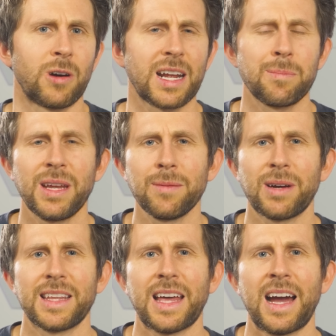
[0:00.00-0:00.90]
What I mean
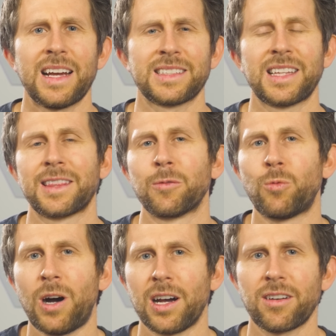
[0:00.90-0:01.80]
by that is that the
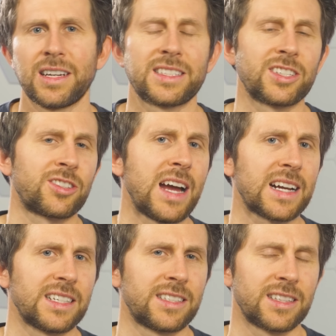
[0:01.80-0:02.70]
water is attracted